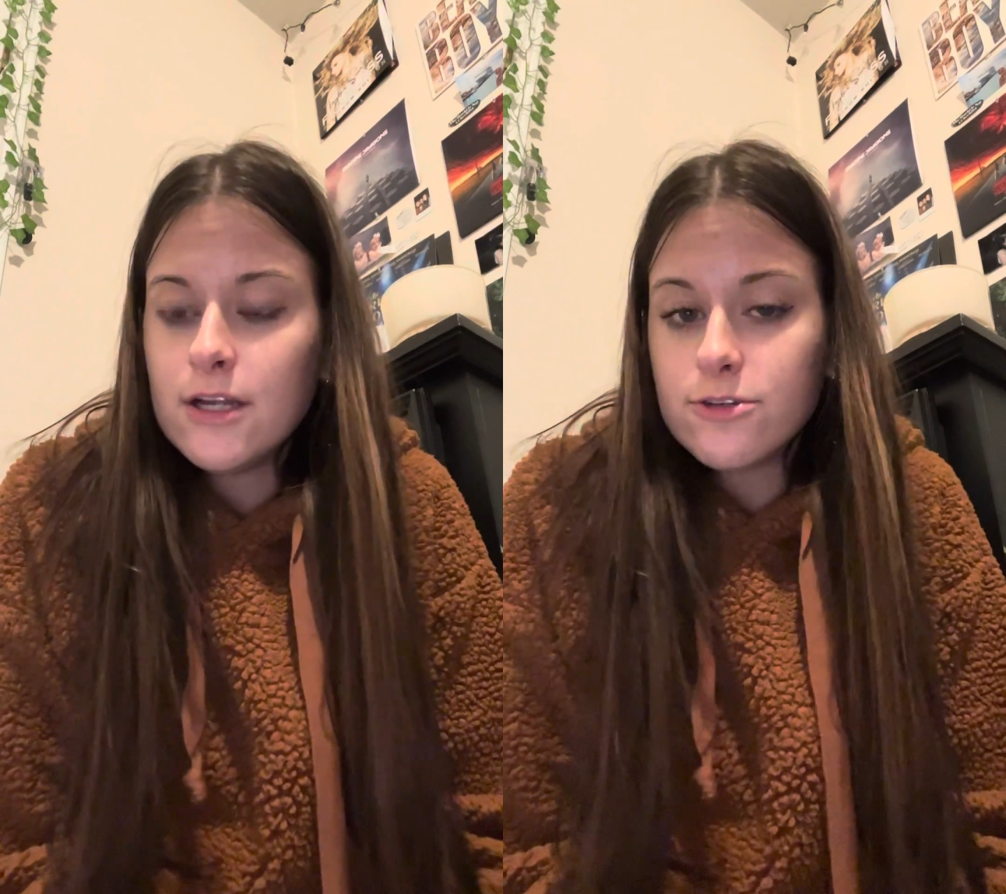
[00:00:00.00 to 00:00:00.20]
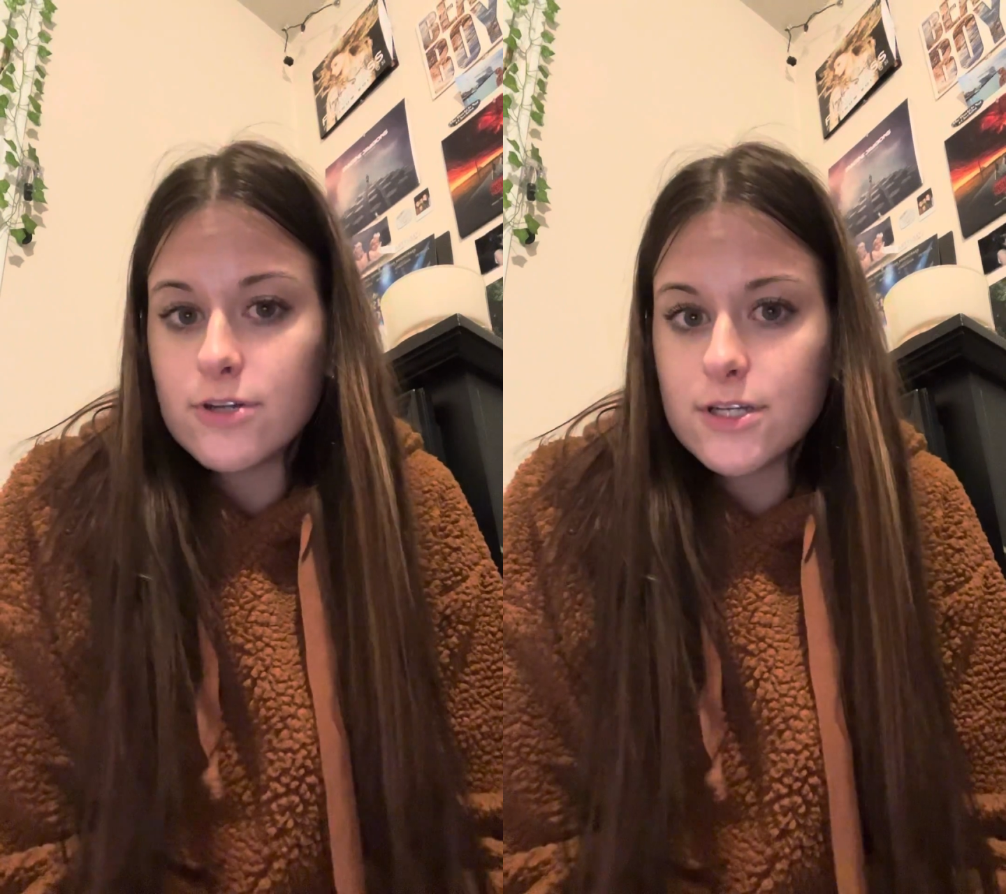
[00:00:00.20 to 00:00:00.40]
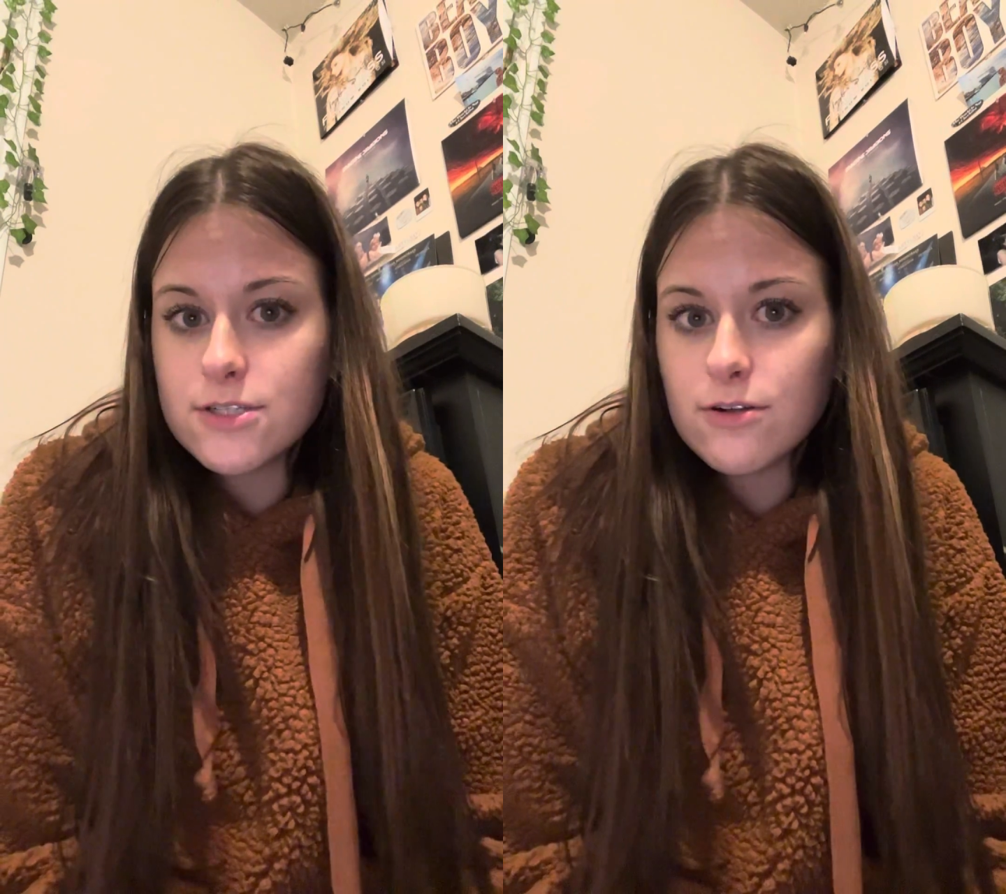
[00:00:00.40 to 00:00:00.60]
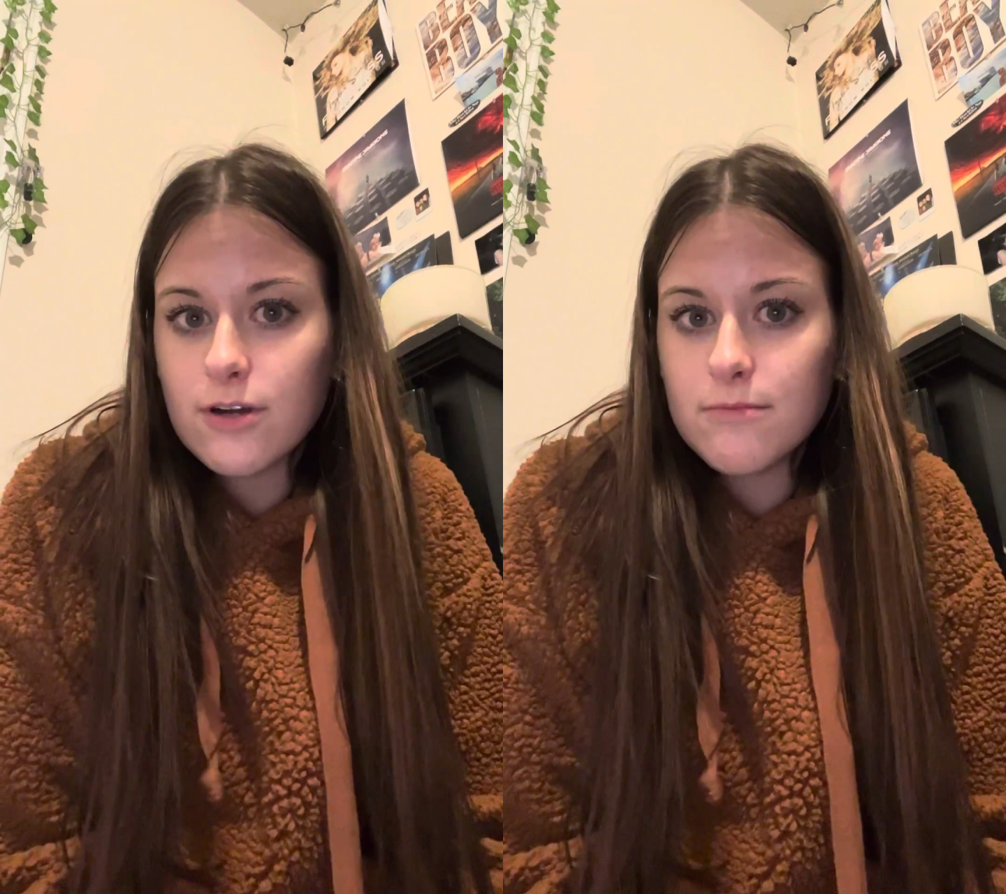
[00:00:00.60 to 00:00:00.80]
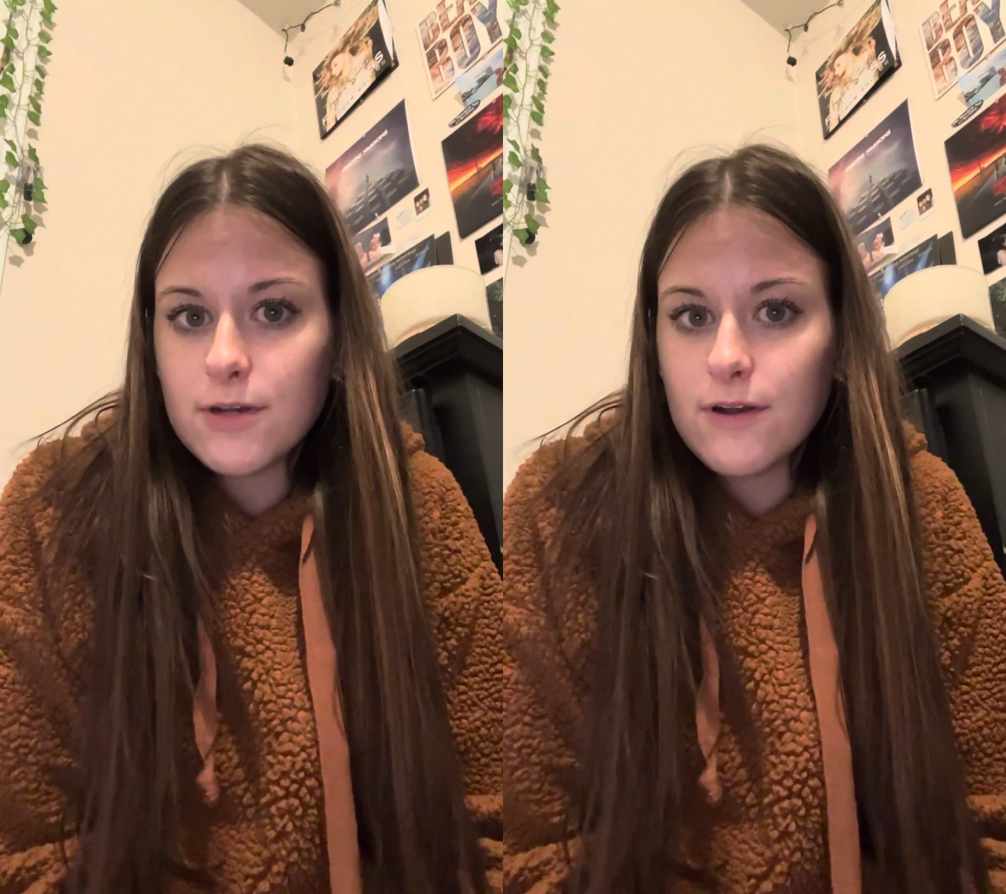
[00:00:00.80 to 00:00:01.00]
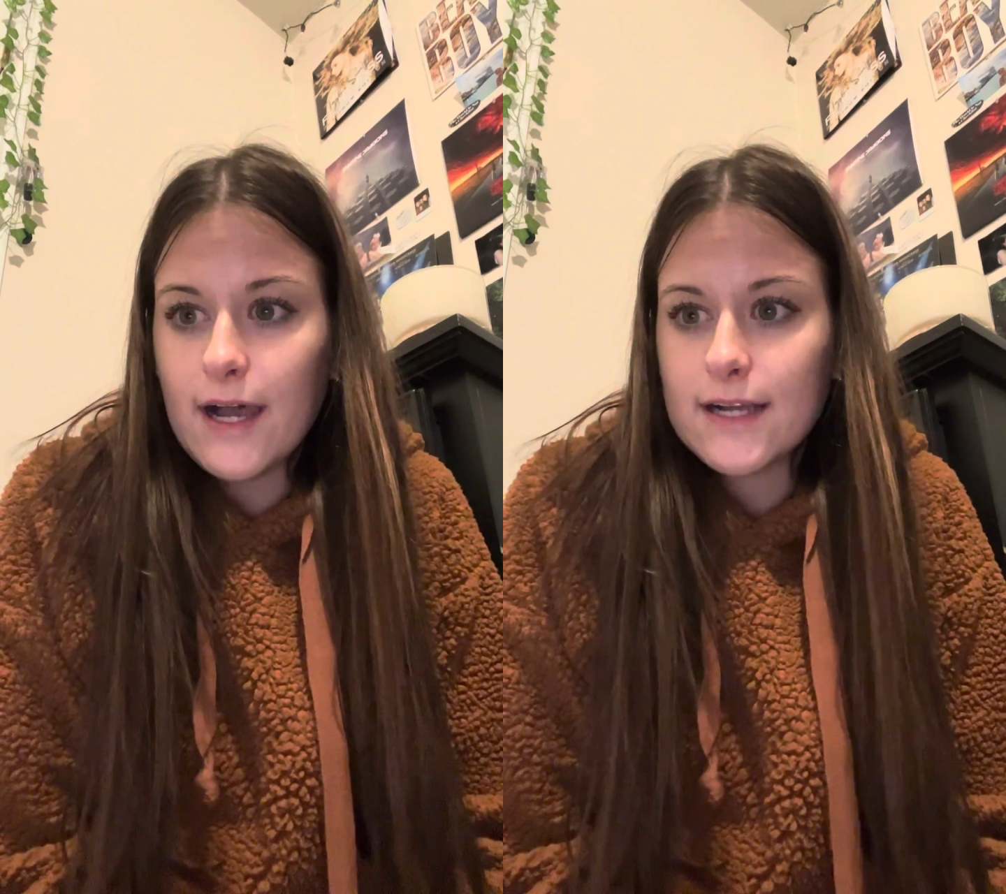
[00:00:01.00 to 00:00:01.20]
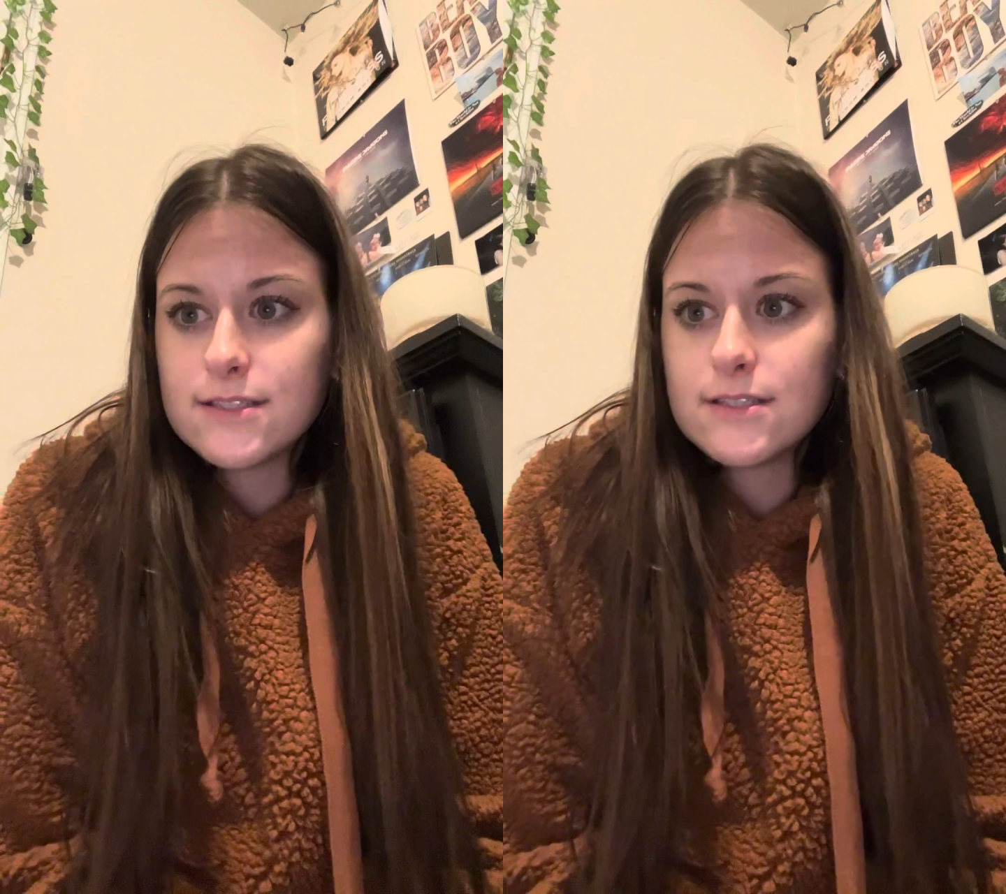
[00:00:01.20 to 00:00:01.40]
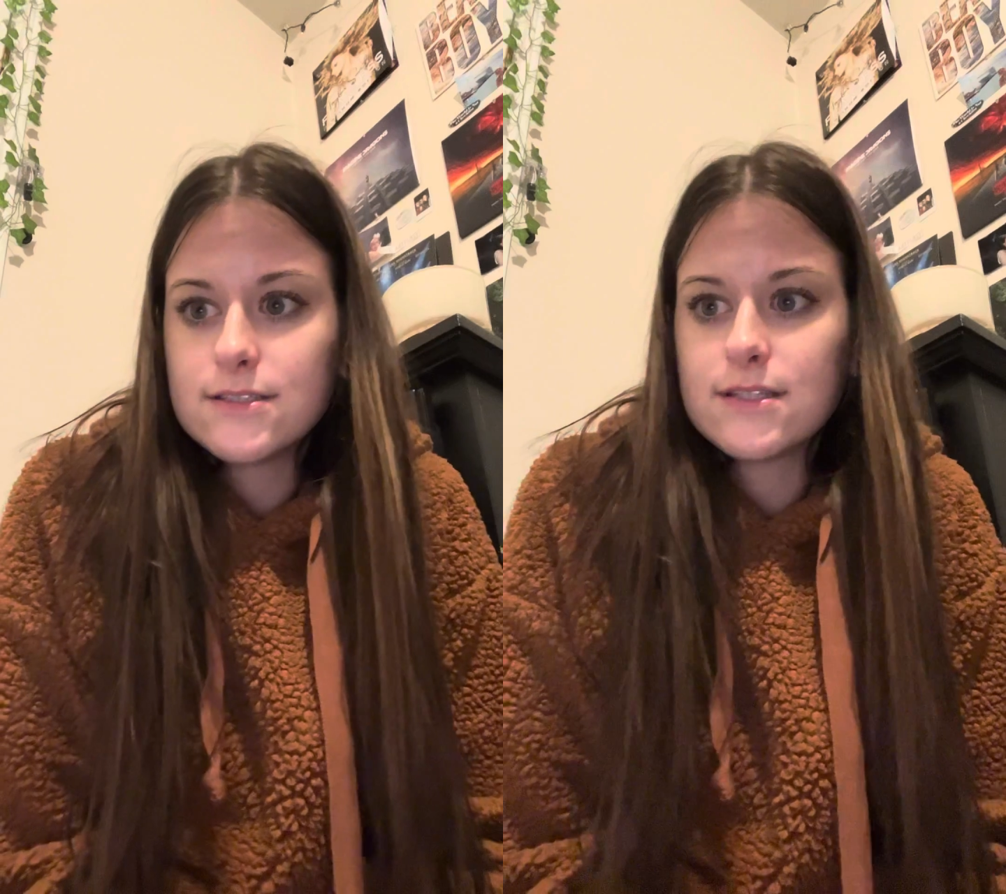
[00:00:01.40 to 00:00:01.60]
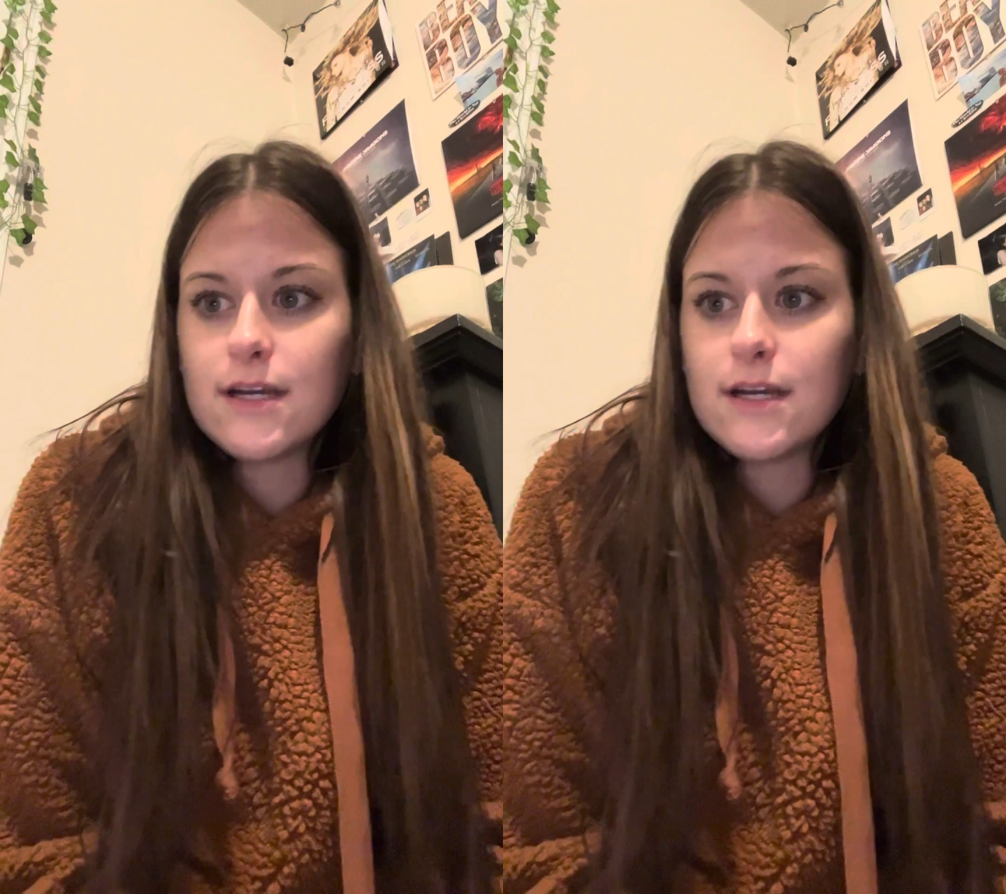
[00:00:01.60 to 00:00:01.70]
traditional criminal actors